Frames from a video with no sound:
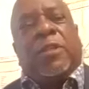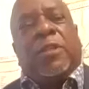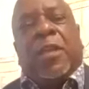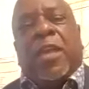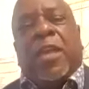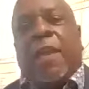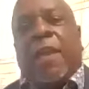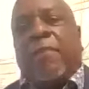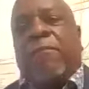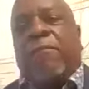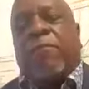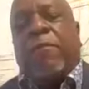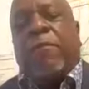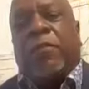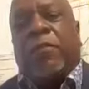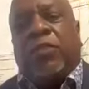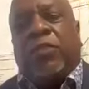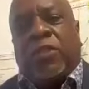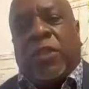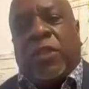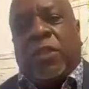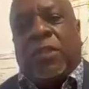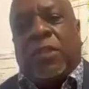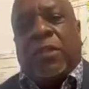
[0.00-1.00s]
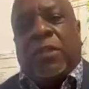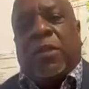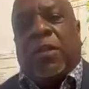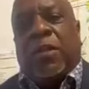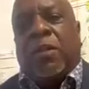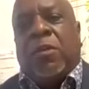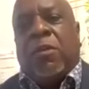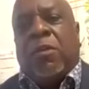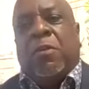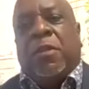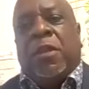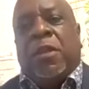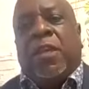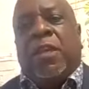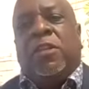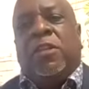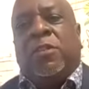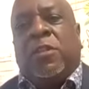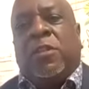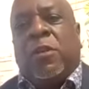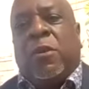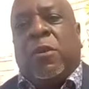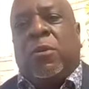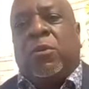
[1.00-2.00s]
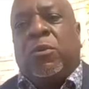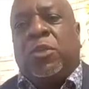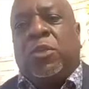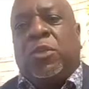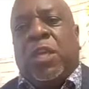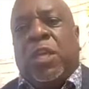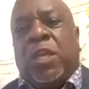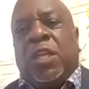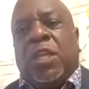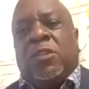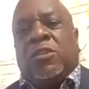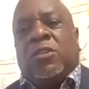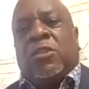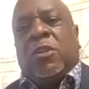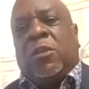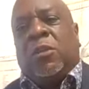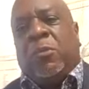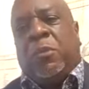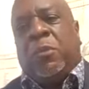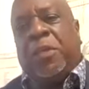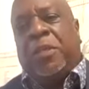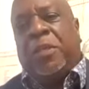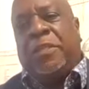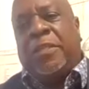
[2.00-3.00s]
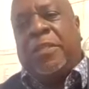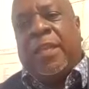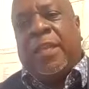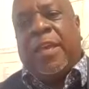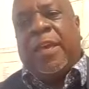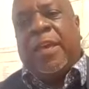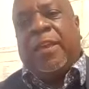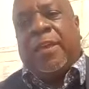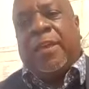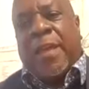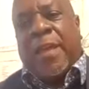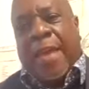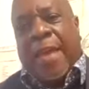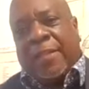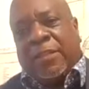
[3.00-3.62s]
it came from Virginia and on the East Coast into Louisiana